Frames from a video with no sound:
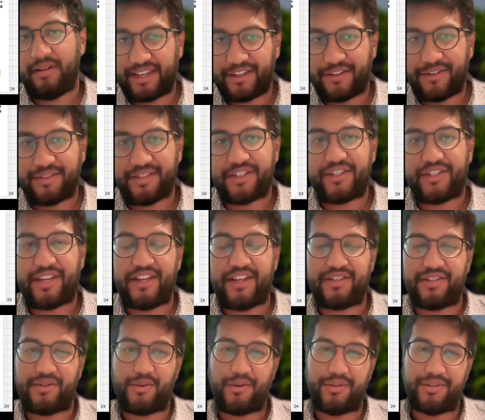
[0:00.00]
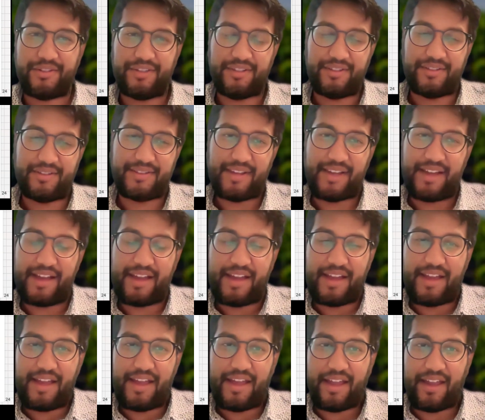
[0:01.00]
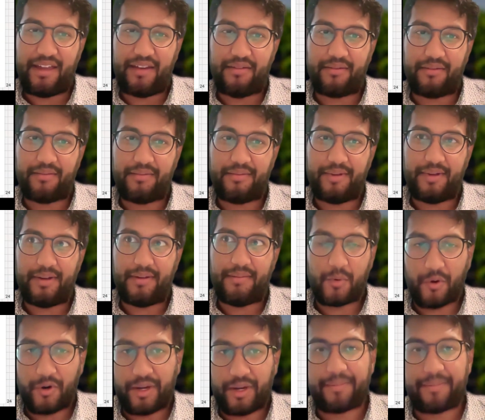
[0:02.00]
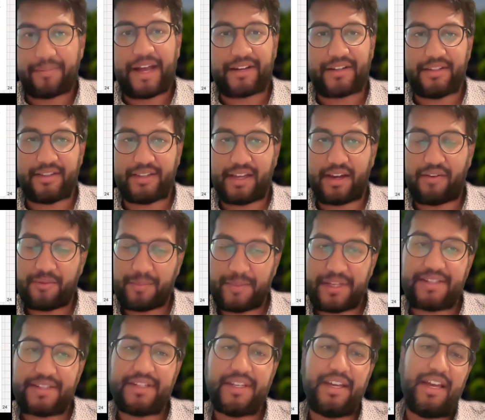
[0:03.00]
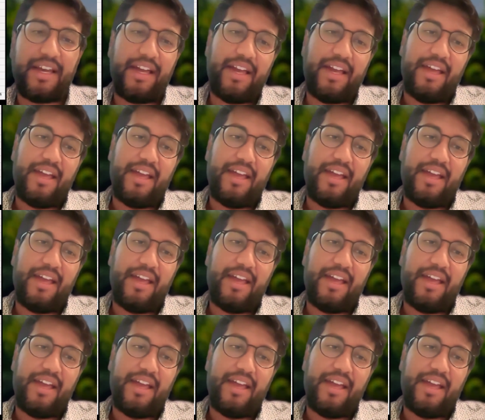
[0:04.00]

taking those education courses, and reporting back to the government.